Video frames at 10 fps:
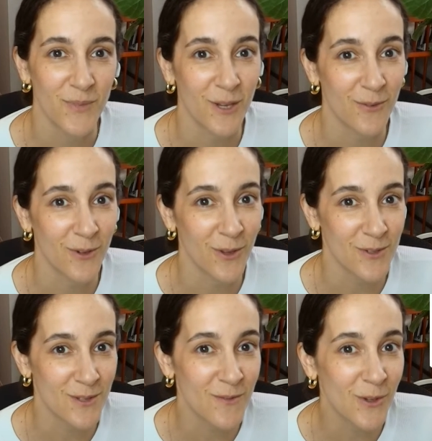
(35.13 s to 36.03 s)
Now, for
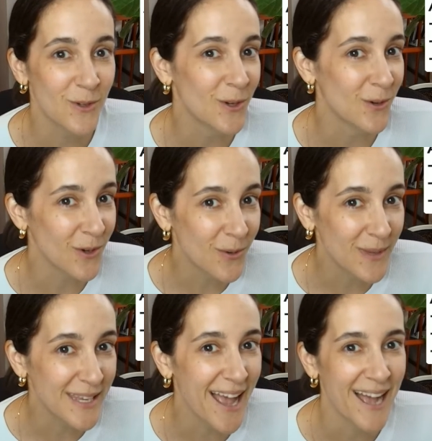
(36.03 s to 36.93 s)
those of you who don't know
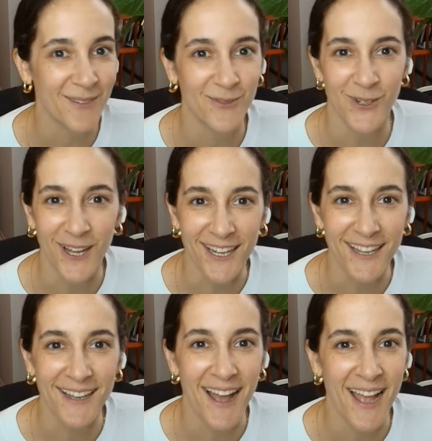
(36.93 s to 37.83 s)
me, I'm
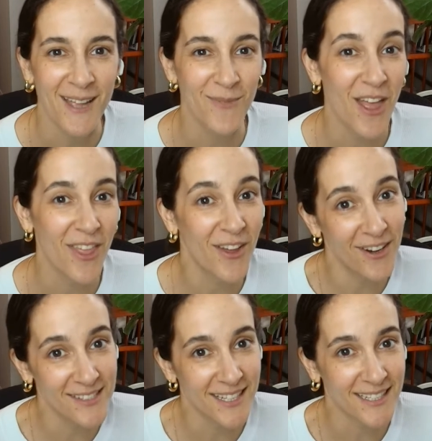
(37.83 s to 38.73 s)
Veronica. I'm the
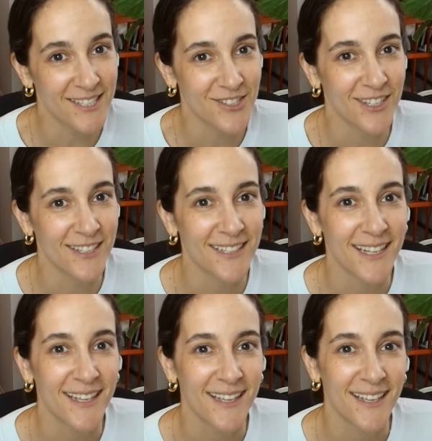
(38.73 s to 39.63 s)
heart dietitian.
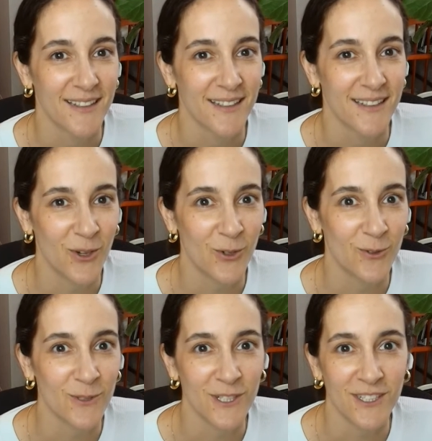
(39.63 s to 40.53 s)
I have
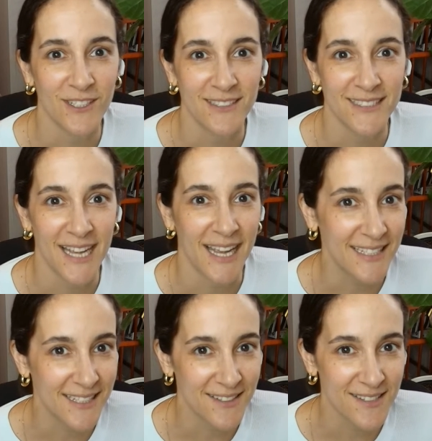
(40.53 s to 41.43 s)
over
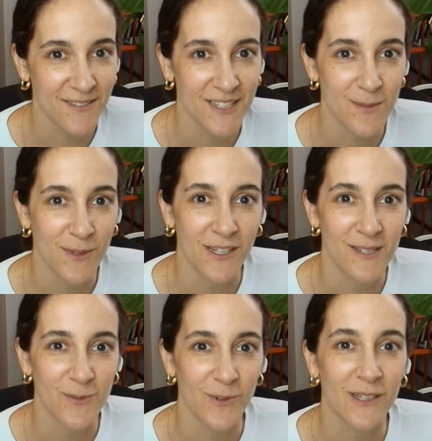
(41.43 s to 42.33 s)
10 years of
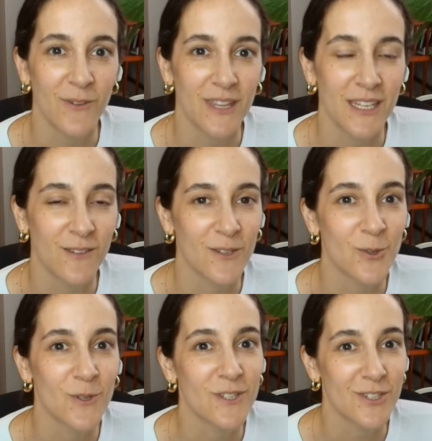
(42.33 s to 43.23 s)
experience working with
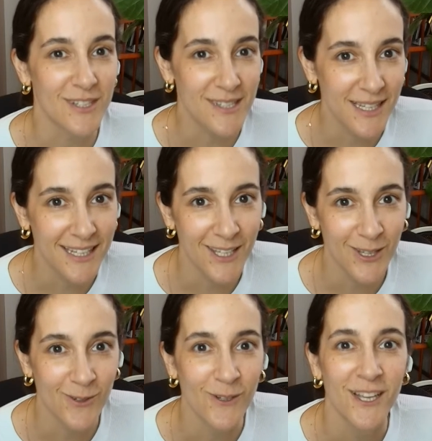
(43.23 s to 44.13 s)
individuals just like
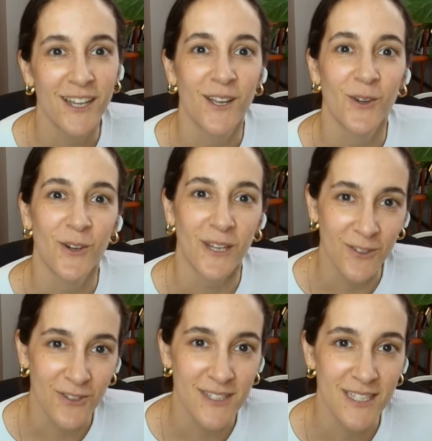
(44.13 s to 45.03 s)
you who are
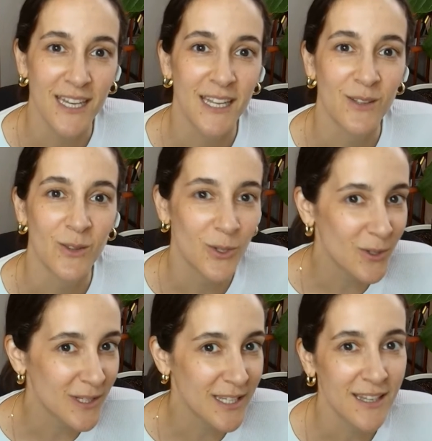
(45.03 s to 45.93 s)
interested in
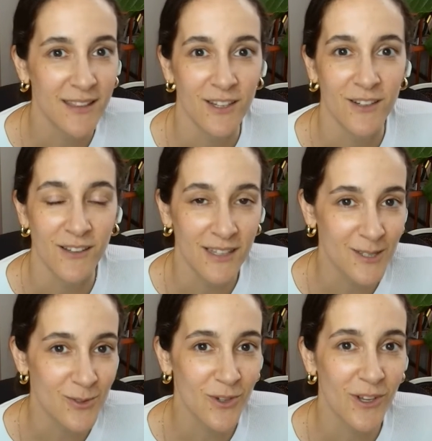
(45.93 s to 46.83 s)
lowering their
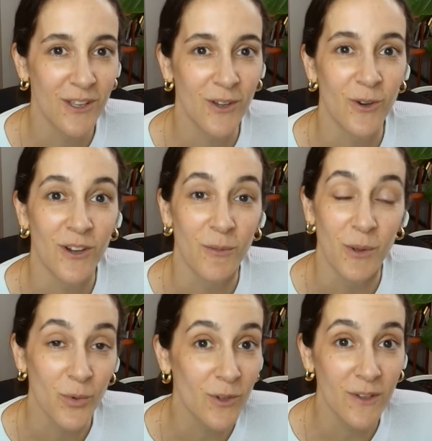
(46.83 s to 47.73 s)
cholesterol or
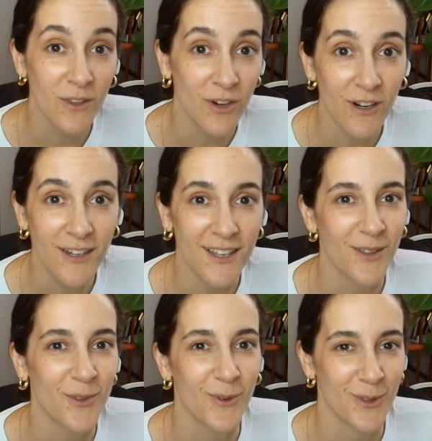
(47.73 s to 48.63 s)
improving their heart
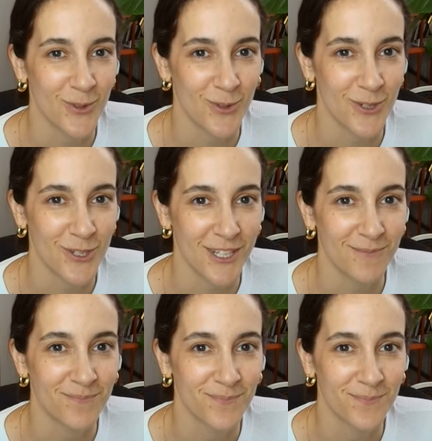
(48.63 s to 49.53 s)
health with
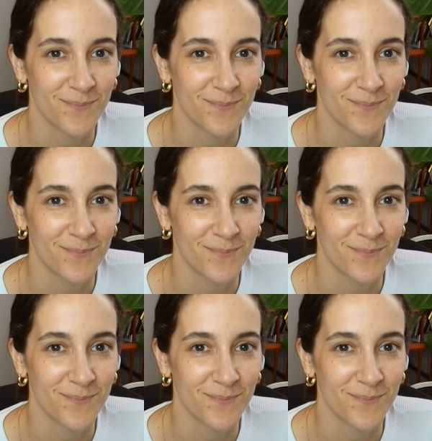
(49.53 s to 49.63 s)
nutrition.